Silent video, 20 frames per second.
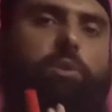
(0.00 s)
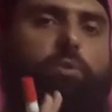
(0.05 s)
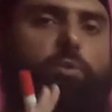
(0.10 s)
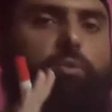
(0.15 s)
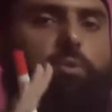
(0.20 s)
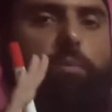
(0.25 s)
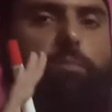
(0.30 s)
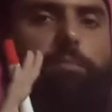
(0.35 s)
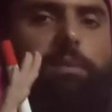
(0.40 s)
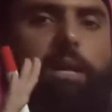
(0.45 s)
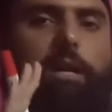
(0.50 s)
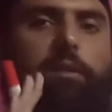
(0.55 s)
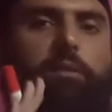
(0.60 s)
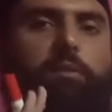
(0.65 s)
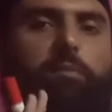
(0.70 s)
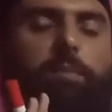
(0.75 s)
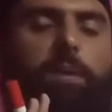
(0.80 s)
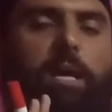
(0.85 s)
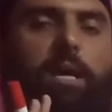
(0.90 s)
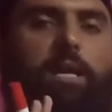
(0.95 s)
due to blood
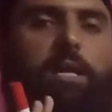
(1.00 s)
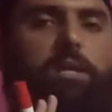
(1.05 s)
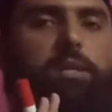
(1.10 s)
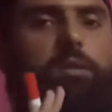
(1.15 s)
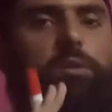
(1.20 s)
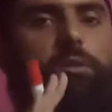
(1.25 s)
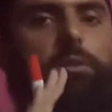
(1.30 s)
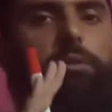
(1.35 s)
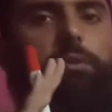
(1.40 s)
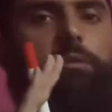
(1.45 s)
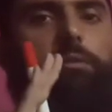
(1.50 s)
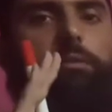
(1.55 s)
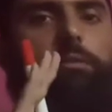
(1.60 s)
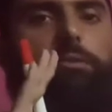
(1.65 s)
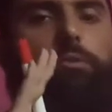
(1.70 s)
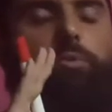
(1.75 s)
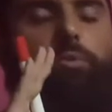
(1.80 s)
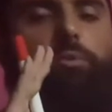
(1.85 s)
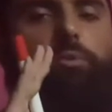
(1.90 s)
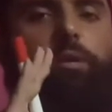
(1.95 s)
supply,
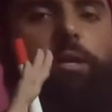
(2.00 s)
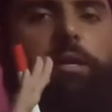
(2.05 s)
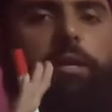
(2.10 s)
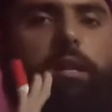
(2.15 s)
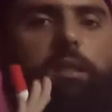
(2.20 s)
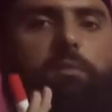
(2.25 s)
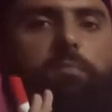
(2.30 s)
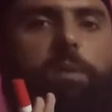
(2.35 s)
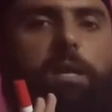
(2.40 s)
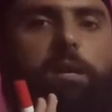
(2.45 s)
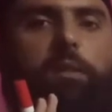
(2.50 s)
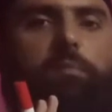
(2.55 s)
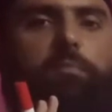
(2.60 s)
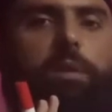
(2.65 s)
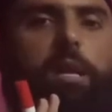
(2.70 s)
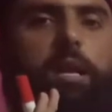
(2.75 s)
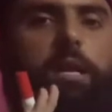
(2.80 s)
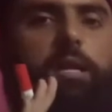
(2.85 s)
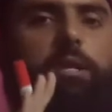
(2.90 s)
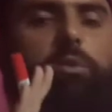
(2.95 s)
due to decreased blood
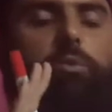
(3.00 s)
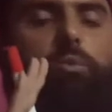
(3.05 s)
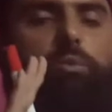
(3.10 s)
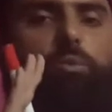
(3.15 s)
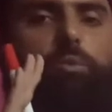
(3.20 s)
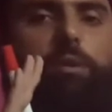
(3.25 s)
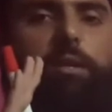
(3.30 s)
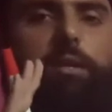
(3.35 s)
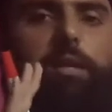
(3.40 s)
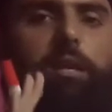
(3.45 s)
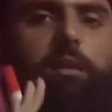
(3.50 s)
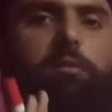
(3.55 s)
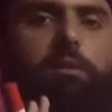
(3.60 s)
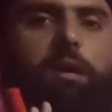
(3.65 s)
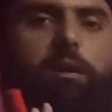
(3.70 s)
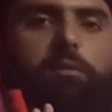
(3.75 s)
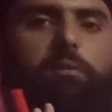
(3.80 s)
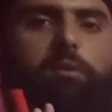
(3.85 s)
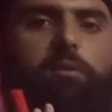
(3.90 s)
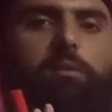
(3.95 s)
supply, due to decreased
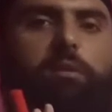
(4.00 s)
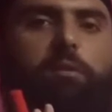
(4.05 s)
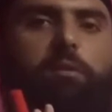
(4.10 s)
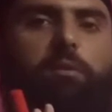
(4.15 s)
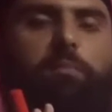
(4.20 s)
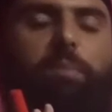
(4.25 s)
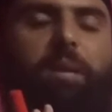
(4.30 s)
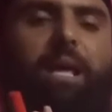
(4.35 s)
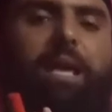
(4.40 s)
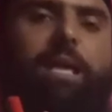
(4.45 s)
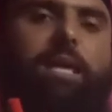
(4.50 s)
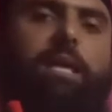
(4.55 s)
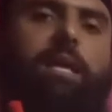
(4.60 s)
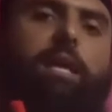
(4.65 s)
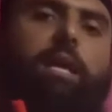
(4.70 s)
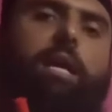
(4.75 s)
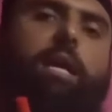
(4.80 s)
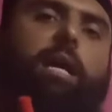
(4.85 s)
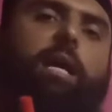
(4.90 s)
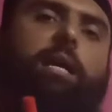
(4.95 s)
oxygen supply,
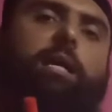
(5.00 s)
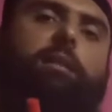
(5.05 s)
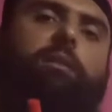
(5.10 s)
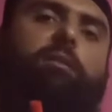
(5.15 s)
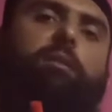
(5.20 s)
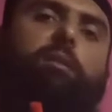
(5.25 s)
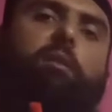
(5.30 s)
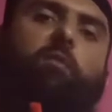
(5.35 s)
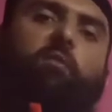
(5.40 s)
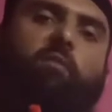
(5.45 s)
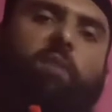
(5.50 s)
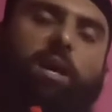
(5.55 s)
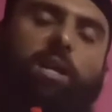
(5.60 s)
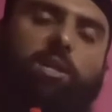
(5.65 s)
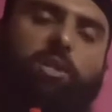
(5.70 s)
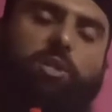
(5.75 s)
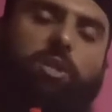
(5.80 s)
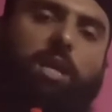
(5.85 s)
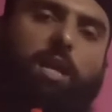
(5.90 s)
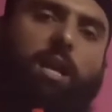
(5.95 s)
the
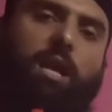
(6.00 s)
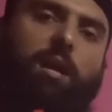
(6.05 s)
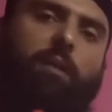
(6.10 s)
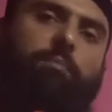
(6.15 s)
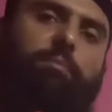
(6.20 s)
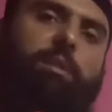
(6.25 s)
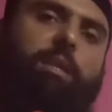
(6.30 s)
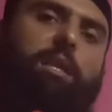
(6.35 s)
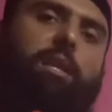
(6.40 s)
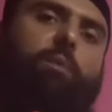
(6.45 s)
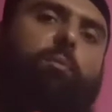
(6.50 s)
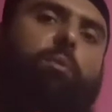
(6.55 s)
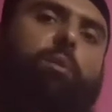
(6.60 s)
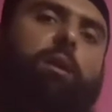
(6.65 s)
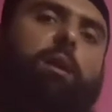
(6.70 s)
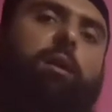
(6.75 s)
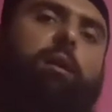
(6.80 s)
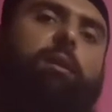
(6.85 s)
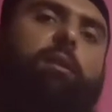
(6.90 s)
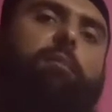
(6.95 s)
function of the
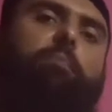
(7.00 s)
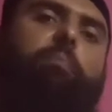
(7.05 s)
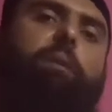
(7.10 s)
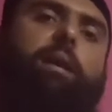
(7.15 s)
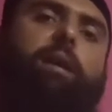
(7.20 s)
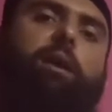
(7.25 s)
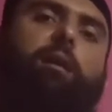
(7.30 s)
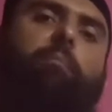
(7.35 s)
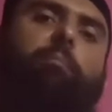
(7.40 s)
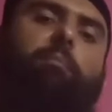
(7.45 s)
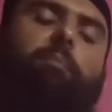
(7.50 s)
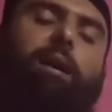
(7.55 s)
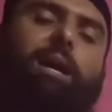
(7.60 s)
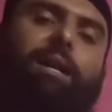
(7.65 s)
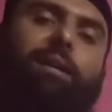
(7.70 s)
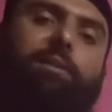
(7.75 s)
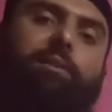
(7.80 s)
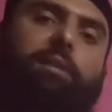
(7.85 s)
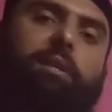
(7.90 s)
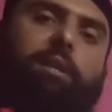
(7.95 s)
neuron become
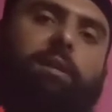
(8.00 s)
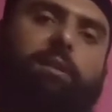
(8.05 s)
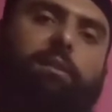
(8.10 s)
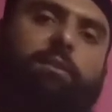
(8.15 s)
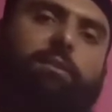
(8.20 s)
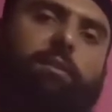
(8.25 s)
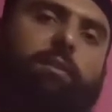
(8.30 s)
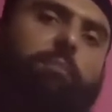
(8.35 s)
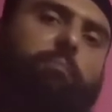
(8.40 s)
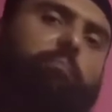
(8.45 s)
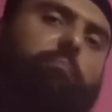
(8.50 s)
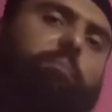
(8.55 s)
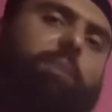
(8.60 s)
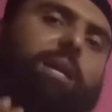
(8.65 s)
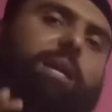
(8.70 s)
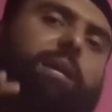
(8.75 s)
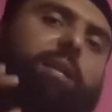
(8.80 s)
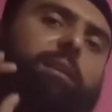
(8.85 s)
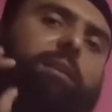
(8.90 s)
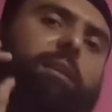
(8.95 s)
altered,
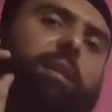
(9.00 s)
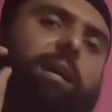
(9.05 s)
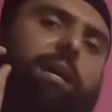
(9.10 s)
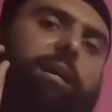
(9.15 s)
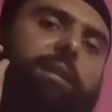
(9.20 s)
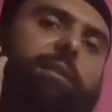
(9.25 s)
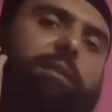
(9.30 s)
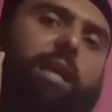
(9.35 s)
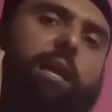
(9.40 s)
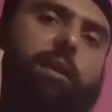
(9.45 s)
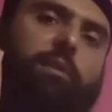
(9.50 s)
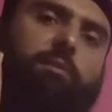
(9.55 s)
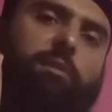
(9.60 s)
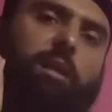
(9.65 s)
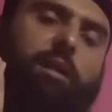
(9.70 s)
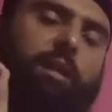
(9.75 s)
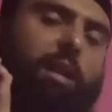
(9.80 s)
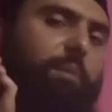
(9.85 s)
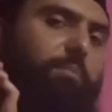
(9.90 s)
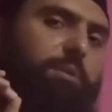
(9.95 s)
mean the
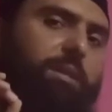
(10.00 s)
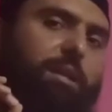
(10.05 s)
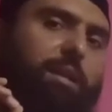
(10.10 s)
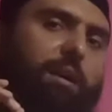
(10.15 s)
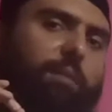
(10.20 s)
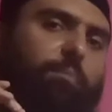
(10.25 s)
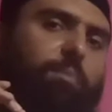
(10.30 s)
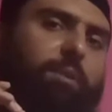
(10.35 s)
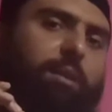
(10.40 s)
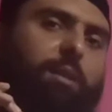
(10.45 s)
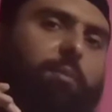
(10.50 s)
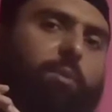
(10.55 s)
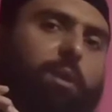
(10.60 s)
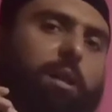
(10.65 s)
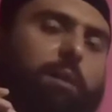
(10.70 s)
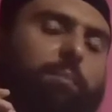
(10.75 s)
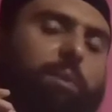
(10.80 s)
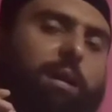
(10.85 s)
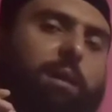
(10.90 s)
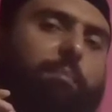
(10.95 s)
excitation of
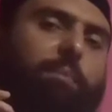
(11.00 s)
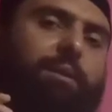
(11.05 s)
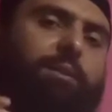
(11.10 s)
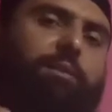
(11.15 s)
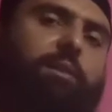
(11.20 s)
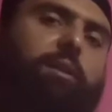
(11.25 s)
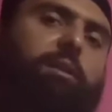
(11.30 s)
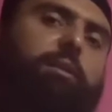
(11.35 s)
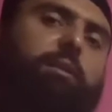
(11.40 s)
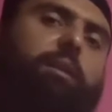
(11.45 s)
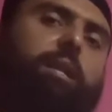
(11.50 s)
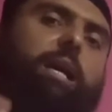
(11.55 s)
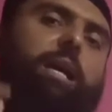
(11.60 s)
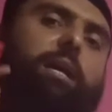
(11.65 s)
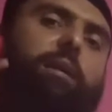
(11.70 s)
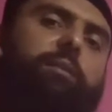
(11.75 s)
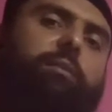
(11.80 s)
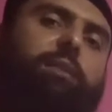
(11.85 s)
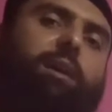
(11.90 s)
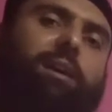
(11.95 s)
neuron become altered,
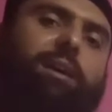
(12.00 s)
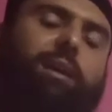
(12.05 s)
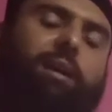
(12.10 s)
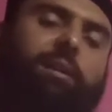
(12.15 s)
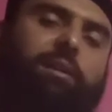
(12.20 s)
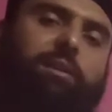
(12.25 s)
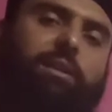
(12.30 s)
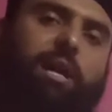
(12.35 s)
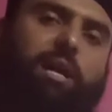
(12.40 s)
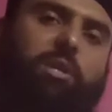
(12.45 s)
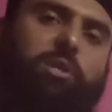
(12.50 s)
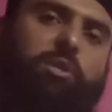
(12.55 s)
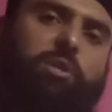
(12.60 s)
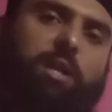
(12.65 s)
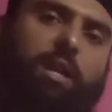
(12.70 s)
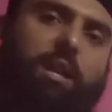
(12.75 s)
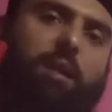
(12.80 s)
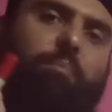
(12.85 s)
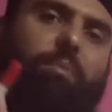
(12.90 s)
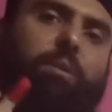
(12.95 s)
the
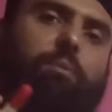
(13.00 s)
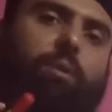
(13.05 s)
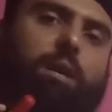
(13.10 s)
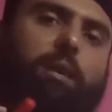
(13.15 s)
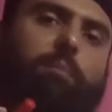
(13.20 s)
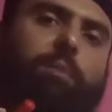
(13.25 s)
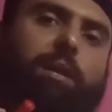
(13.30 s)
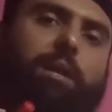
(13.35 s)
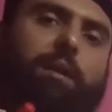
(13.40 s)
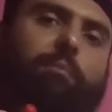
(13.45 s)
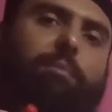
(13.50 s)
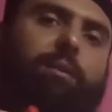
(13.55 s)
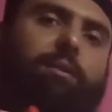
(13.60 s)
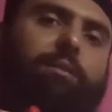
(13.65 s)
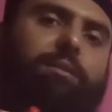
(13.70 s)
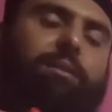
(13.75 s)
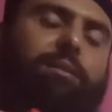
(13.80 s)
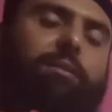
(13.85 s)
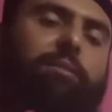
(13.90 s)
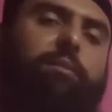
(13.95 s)
conduction of neuron become
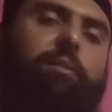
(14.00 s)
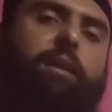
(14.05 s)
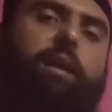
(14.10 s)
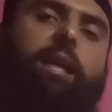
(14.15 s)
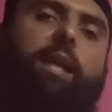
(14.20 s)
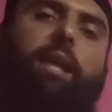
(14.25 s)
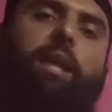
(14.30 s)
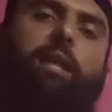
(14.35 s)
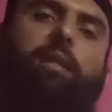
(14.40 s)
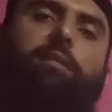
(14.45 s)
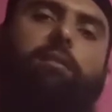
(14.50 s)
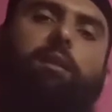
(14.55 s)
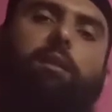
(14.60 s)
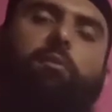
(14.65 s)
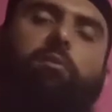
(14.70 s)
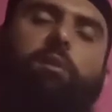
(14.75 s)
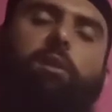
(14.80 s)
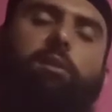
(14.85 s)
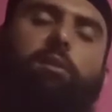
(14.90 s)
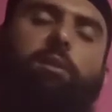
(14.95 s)
altered. In
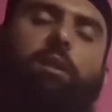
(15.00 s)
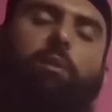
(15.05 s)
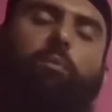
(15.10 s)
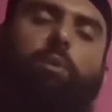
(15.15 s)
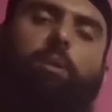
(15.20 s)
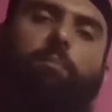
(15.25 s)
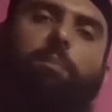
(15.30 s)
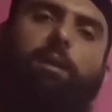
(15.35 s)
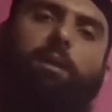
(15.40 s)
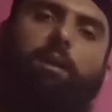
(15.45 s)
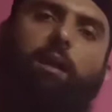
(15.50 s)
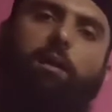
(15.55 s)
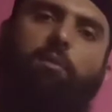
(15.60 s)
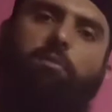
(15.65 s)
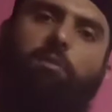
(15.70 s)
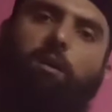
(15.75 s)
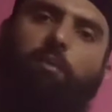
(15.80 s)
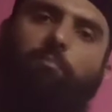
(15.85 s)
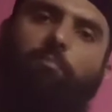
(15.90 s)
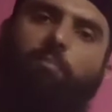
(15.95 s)
result, there will be loss
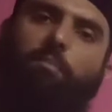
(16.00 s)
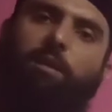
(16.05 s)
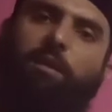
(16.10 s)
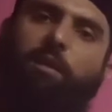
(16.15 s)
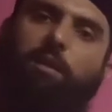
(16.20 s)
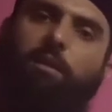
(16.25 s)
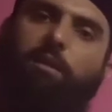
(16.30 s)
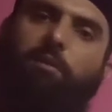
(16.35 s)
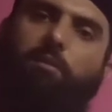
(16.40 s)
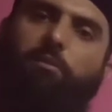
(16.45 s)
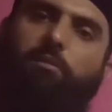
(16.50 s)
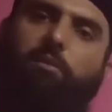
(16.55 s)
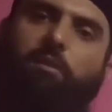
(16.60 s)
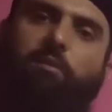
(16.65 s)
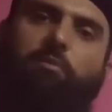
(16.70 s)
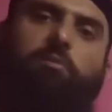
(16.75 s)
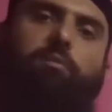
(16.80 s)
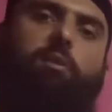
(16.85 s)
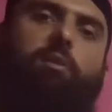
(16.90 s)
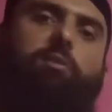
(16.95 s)
of
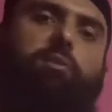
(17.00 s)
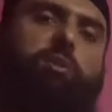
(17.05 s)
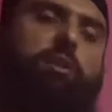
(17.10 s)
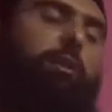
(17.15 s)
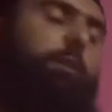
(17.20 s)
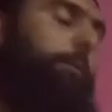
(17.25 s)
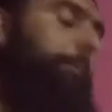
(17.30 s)
sensation.